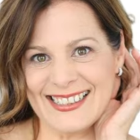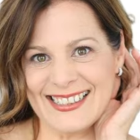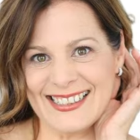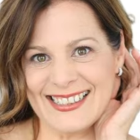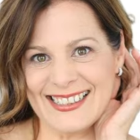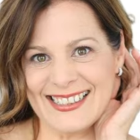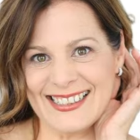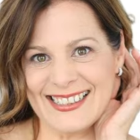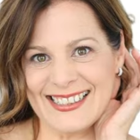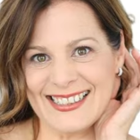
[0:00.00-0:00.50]

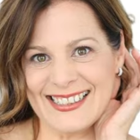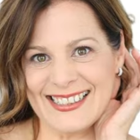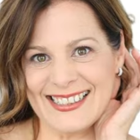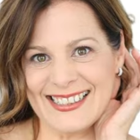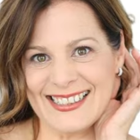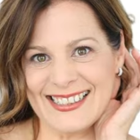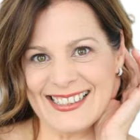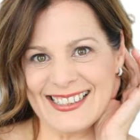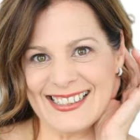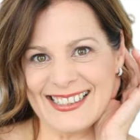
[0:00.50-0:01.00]

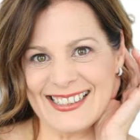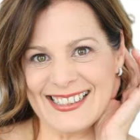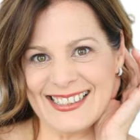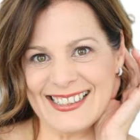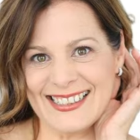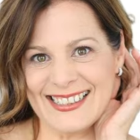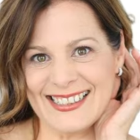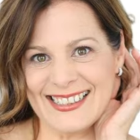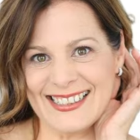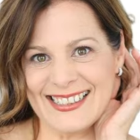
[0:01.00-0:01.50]

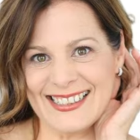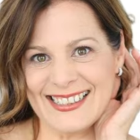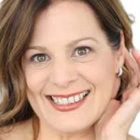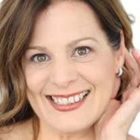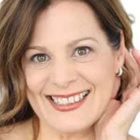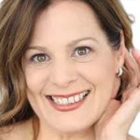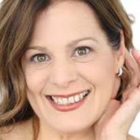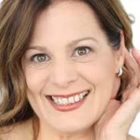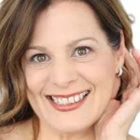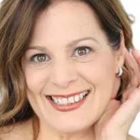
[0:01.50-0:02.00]

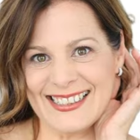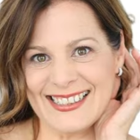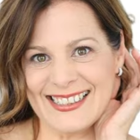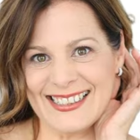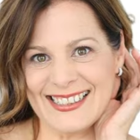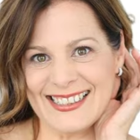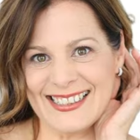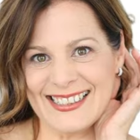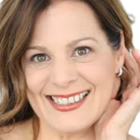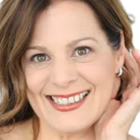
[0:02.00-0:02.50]

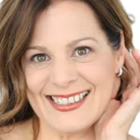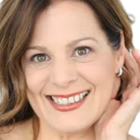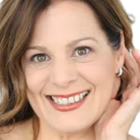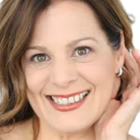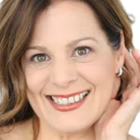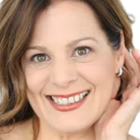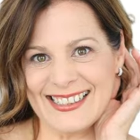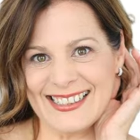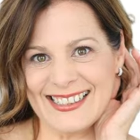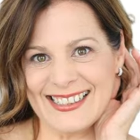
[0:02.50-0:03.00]

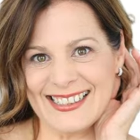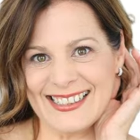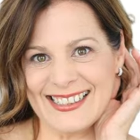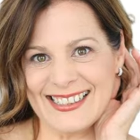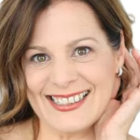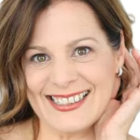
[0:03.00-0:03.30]
[no speech]